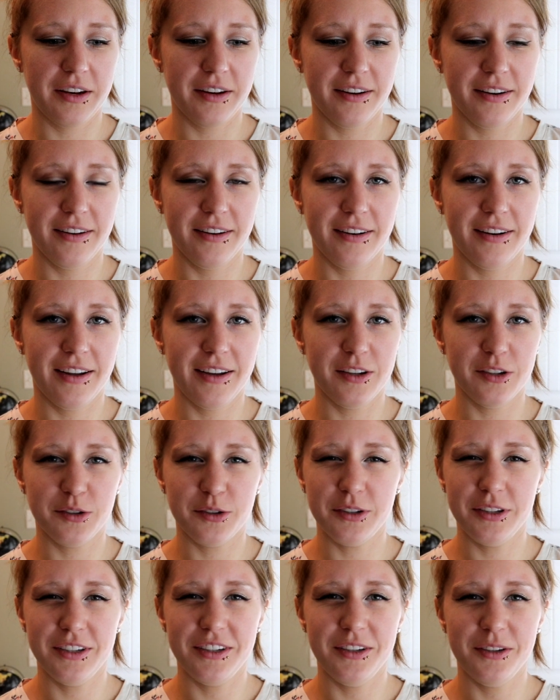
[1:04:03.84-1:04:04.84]
than I
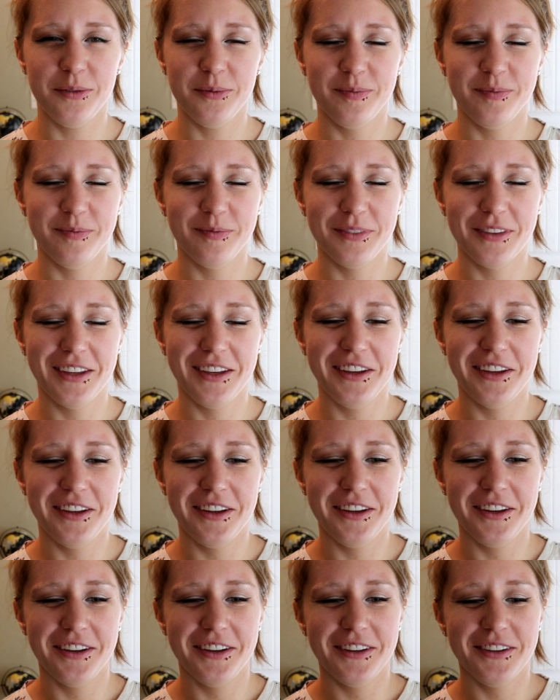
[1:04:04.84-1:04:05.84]
usually do.
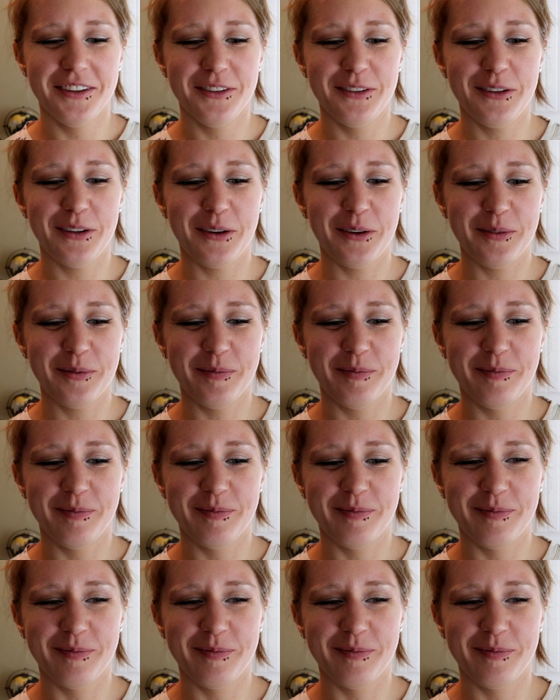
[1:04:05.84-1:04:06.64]
So